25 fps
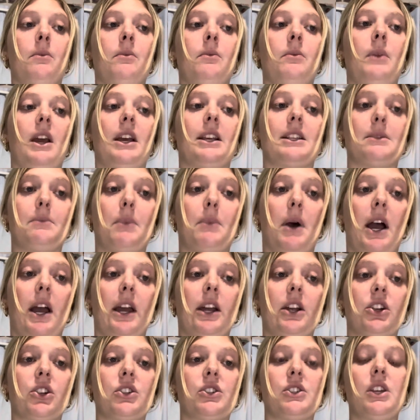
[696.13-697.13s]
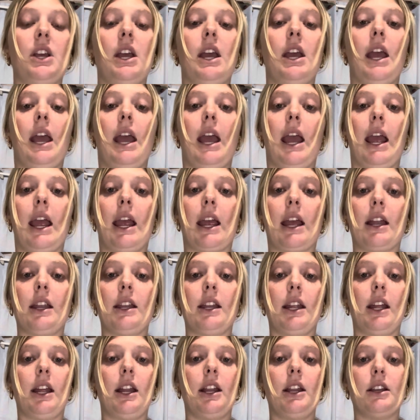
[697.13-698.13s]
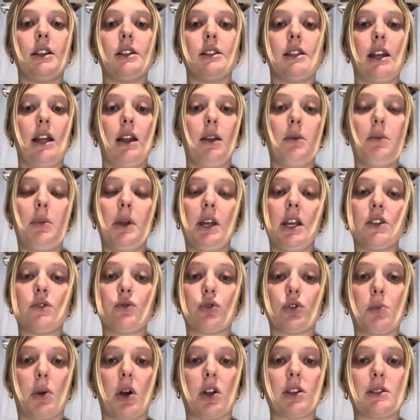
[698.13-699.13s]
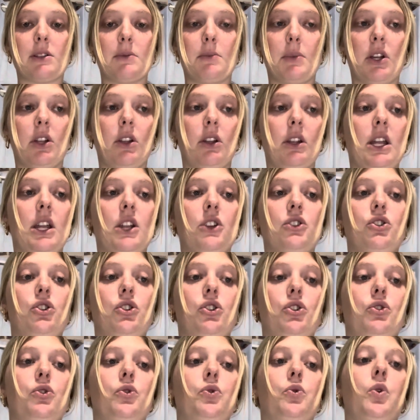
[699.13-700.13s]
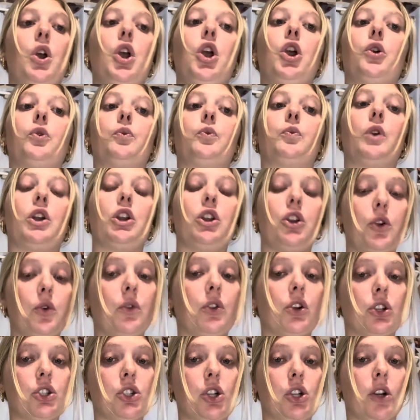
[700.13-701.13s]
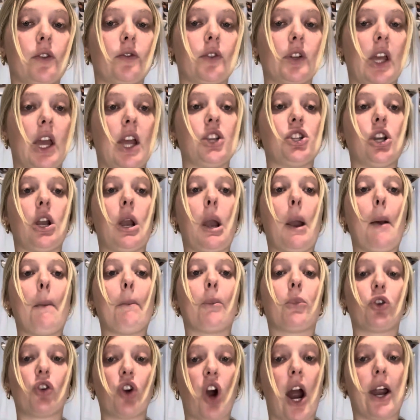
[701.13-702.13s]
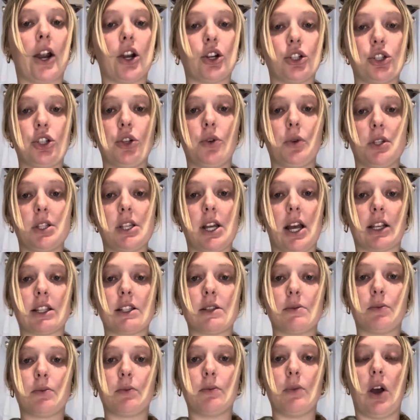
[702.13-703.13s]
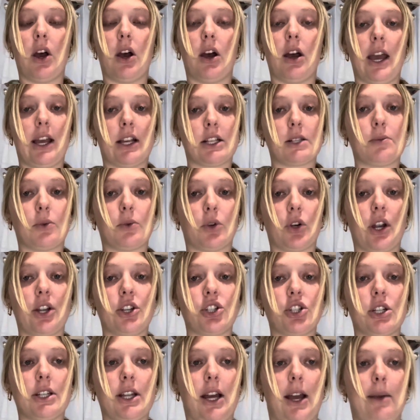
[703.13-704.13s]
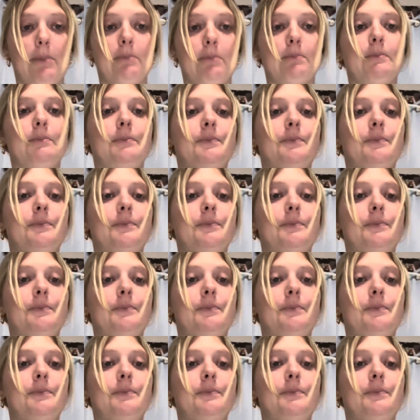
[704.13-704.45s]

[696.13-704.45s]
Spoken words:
expires, and it is the NP's responsibility to renew their certification prior to its expiration time.